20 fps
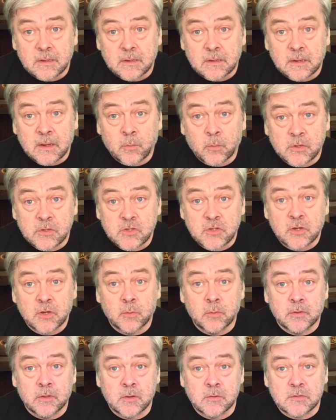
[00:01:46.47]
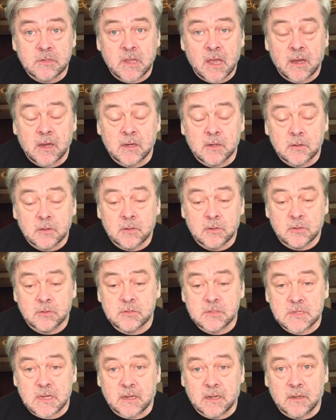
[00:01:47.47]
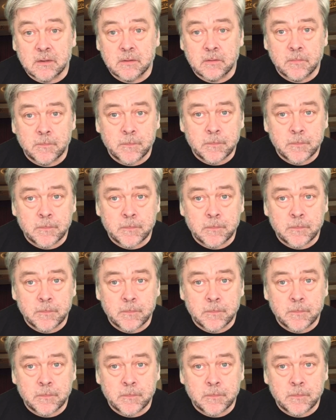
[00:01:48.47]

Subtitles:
Now, once you know what those chords are,